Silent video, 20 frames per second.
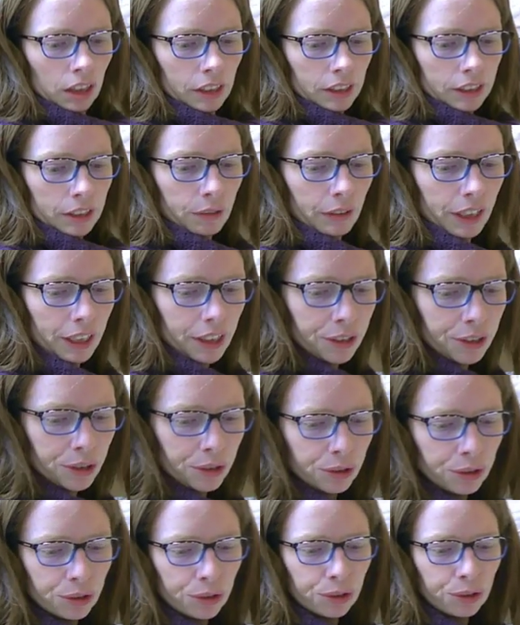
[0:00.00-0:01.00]
So I need
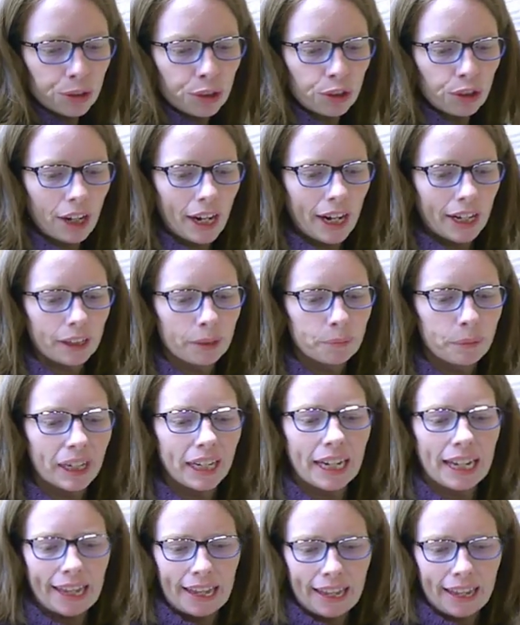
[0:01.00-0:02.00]
to crack
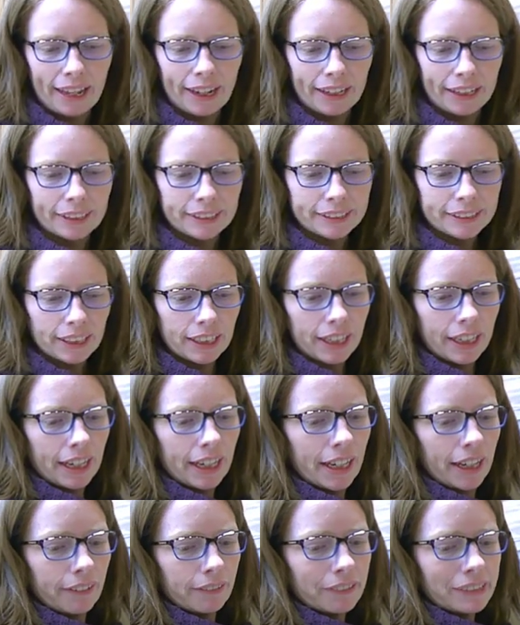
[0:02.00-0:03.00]
my eggs. I
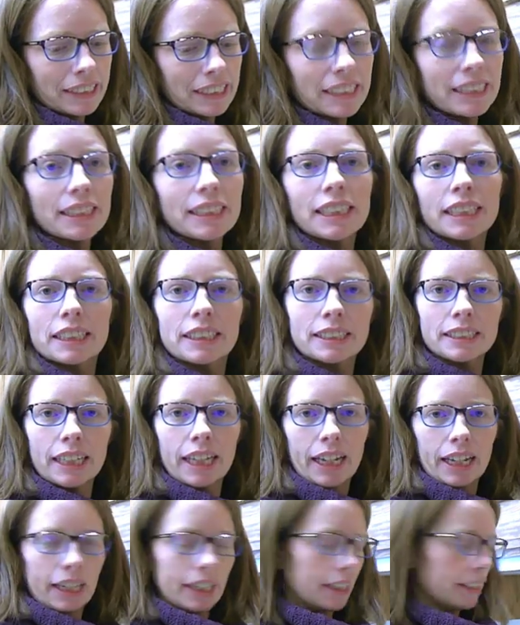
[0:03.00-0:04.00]
have 6
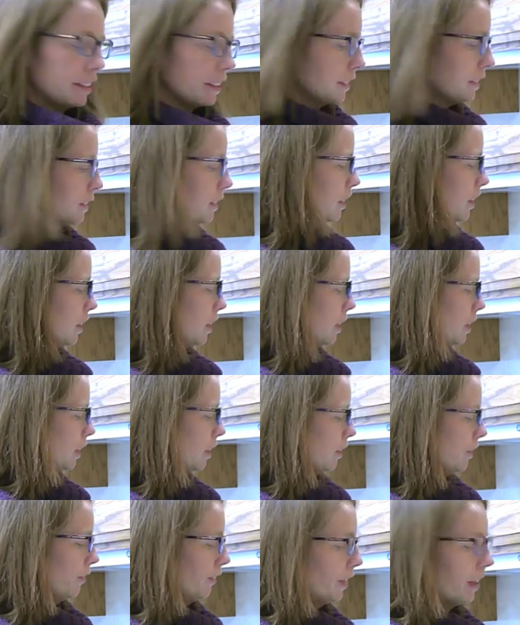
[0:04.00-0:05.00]
eggs,
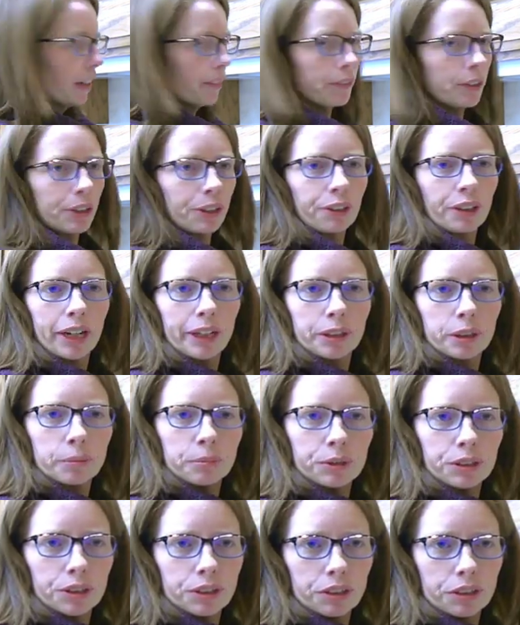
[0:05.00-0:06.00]
and I've already cracked
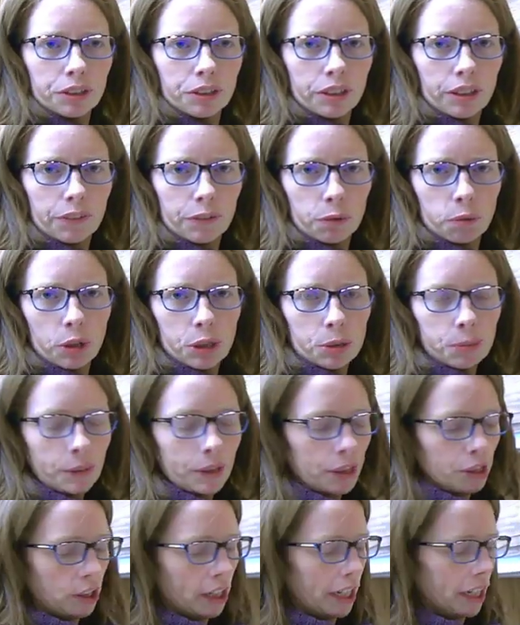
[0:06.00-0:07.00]
them just so you didn't have to watch
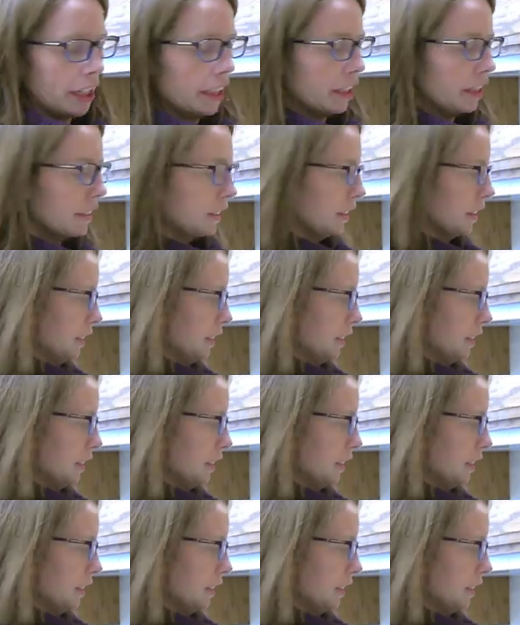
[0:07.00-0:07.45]
me crack eggs.